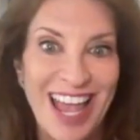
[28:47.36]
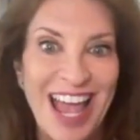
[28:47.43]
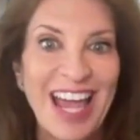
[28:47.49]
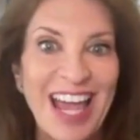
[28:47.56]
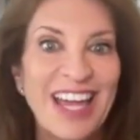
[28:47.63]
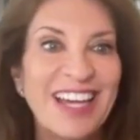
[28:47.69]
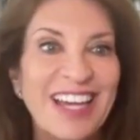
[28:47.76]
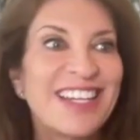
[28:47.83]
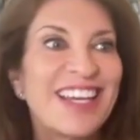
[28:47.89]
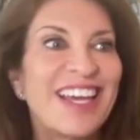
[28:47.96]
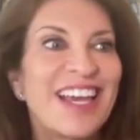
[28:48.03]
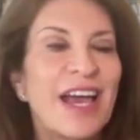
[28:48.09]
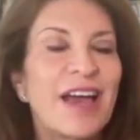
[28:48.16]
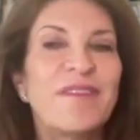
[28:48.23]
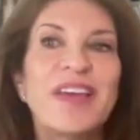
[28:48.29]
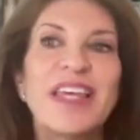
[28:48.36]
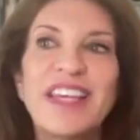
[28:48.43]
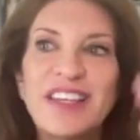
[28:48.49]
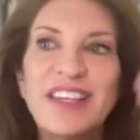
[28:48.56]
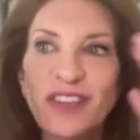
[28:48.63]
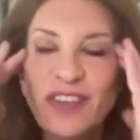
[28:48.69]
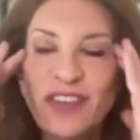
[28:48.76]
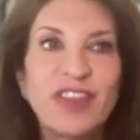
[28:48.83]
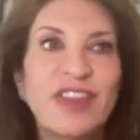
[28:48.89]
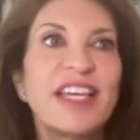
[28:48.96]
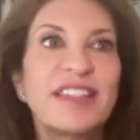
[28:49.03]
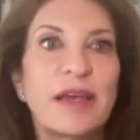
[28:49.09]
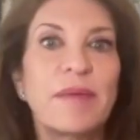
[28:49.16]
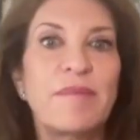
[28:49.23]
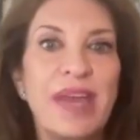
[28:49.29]
And I mean, these are the things
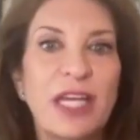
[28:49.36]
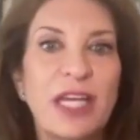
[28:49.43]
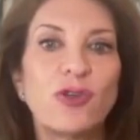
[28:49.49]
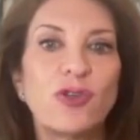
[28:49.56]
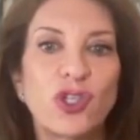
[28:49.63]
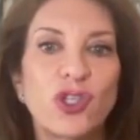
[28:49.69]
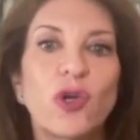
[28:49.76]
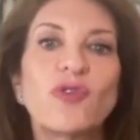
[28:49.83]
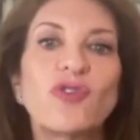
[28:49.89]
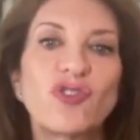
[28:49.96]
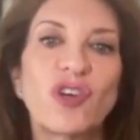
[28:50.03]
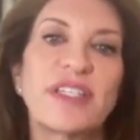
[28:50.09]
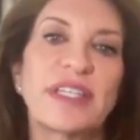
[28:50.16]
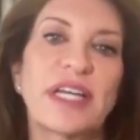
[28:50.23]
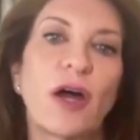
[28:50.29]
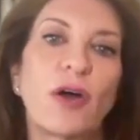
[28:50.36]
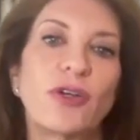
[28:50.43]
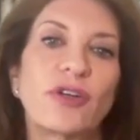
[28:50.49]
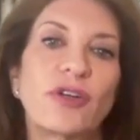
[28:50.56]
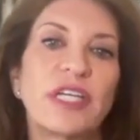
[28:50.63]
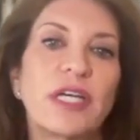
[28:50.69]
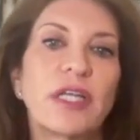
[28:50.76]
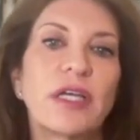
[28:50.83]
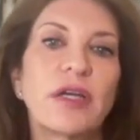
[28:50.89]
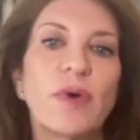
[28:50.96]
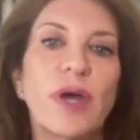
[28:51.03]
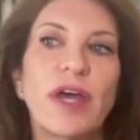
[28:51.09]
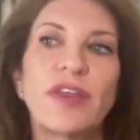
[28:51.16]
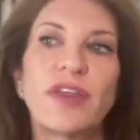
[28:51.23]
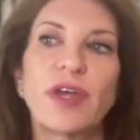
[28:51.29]
that make you so stressed out. You're dealing
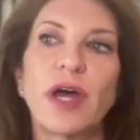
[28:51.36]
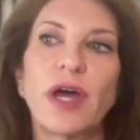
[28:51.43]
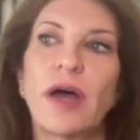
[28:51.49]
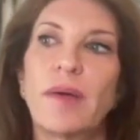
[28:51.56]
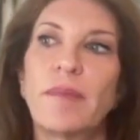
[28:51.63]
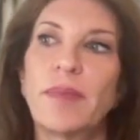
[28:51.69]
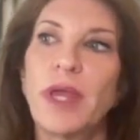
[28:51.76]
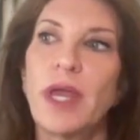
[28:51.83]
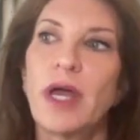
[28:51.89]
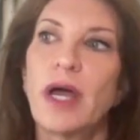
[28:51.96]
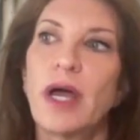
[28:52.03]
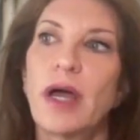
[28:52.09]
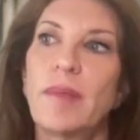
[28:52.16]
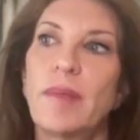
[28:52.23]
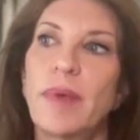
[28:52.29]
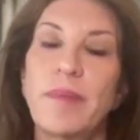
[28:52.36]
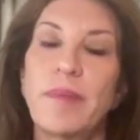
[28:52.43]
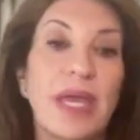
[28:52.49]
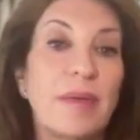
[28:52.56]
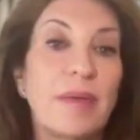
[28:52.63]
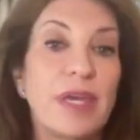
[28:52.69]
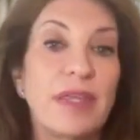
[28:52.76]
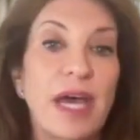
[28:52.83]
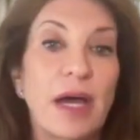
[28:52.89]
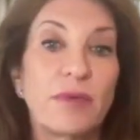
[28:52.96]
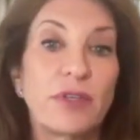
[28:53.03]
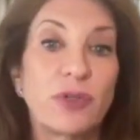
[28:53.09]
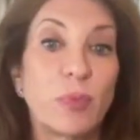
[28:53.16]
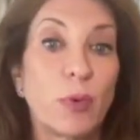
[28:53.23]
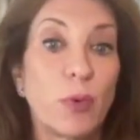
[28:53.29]
with a baby that
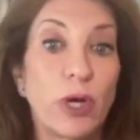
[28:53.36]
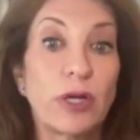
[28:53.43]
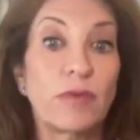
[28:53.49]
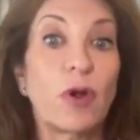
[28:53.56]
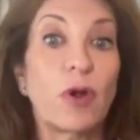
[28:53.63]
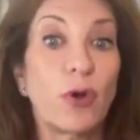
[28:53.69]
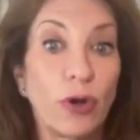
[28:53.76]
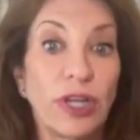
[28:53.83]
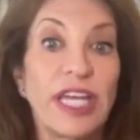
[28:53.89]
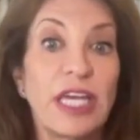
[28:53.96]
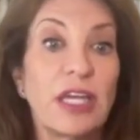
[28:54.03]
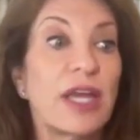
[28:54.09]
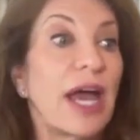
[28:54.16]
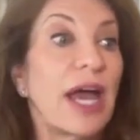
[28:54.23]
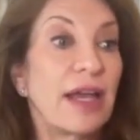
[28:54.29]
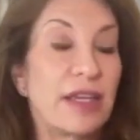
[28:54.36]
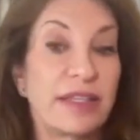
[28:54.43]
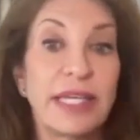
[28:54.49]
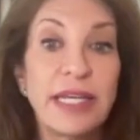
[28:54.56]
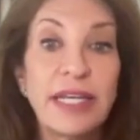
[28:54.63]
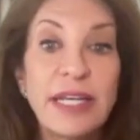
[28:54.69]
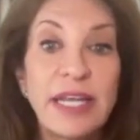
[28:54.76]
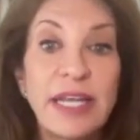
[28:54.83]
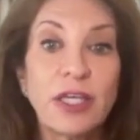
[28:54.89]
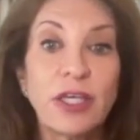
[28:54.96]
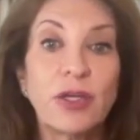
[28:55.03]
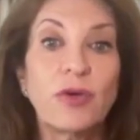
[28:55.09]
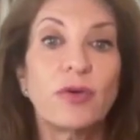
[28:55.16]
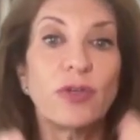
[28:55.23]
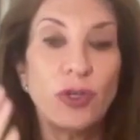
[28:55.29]
was born early, is in a
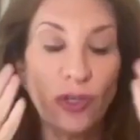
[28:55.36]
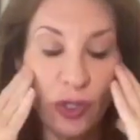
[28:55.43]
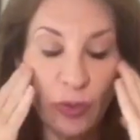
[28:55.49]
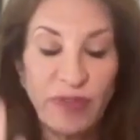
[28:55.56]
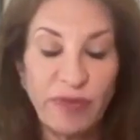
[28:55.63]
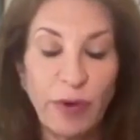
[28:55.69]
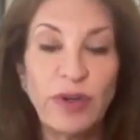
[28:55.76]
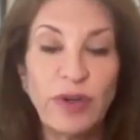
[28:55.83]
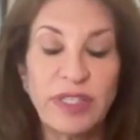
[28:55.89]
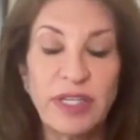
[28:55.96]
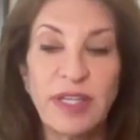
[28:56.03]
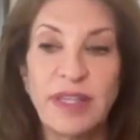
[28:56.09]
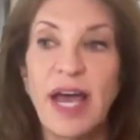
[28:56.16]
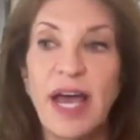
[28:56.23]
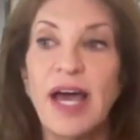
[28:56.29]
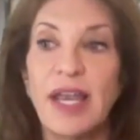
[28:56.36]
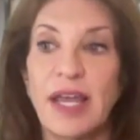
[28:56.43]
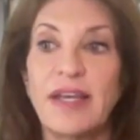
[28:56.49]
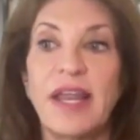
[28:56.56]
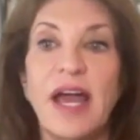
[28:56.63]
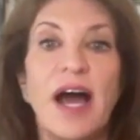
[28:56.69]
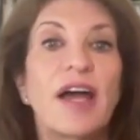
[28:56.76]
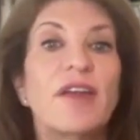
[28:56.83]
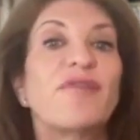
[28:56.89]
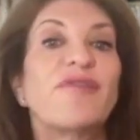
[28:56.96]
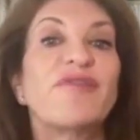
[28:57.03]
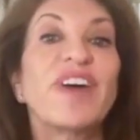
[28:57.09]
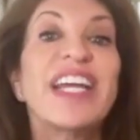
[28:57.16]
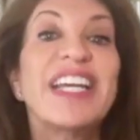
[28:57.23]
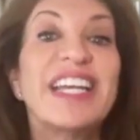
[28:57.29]
NICU. You should be focused on that and not
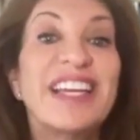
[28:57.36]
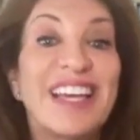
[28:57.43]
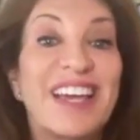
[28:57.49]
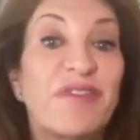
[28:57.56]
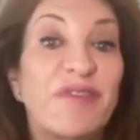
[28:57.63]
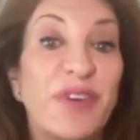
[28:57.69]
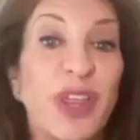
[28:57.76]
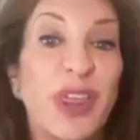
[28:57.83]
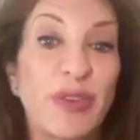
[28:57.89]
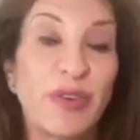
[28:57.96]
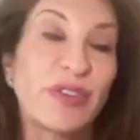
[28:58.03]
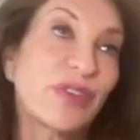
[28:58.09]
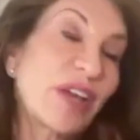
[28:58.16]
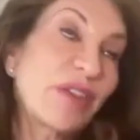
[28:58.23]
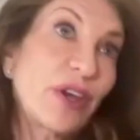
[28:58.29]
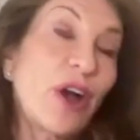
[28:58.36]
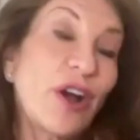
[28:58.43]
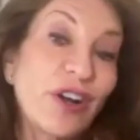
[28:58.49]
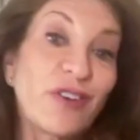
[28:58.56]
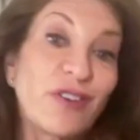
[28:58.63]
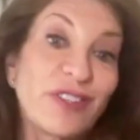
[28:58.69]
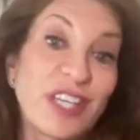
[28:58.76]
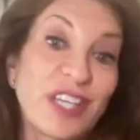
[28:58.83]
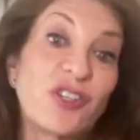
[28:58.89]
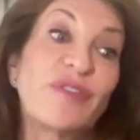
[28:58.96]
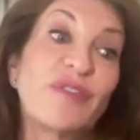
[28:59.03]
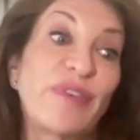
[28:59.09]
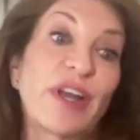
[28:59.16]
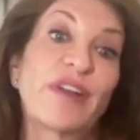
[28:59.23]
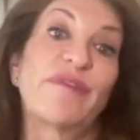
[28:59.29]
fighting it the article said she
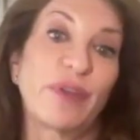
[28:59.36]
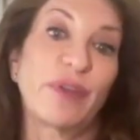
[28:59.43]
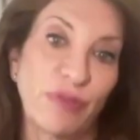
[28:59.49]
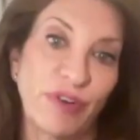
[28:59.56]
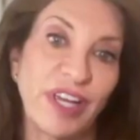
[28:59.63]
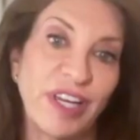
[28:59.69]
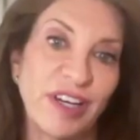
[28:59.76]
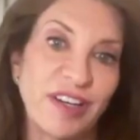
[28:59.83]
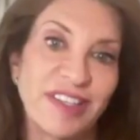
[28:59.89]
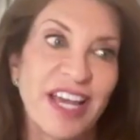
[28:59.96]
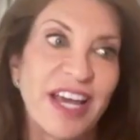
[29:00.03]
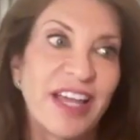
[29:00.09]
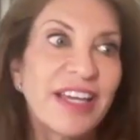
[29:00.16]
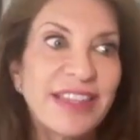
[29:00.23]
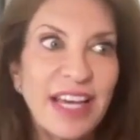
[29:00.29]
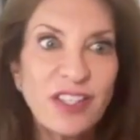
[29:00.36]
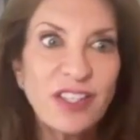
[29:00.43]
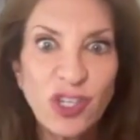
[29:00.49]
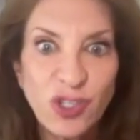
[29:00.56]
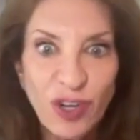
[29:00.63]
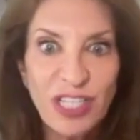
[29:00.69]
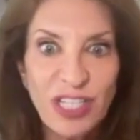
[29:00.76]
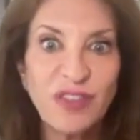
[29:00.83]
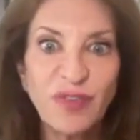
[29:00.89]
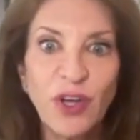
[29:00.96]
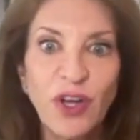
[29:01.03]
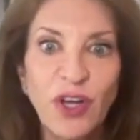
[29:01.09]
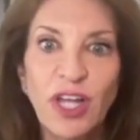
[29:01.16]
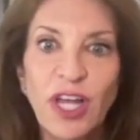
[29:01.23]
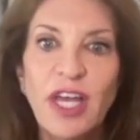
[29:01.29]
fought it for 3 years. Like, that's
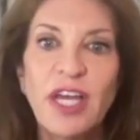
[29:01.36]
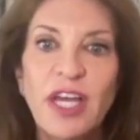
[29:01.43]
stressful.